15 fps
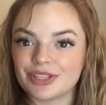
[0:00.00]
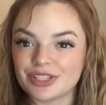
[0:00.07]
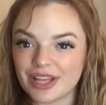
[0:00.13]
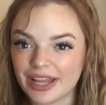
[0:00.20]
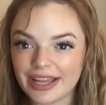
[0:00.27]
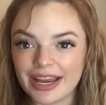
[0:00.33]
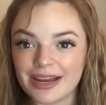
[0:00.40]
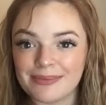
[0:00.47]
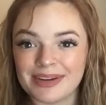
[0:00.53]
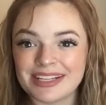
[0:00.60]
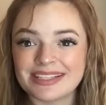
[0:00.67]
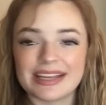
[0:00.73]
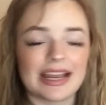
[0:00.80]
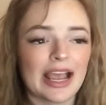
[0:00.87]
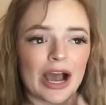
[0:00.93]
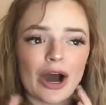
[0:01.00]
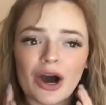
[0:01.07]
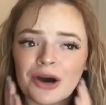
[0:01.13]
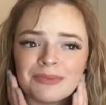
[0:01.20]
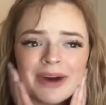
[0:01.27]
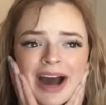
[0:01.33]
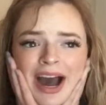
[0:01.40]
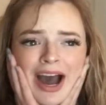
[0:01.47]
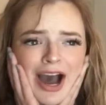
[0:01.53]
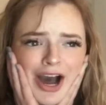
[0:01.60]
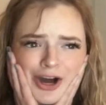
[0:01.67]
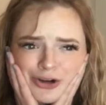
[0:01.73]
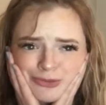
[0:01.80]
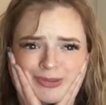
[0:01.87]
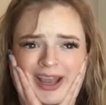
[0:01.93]
It's not like anybody's sitting at home,
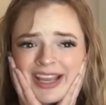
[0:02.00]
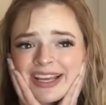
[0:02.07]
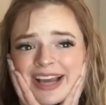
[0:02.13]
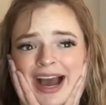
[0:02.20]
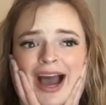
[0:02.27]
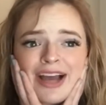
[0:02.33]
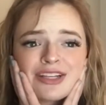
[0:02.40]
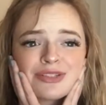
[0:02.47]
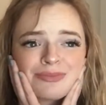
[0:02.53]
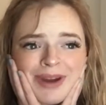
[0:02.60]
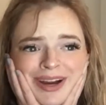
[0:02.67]
oh my gosh,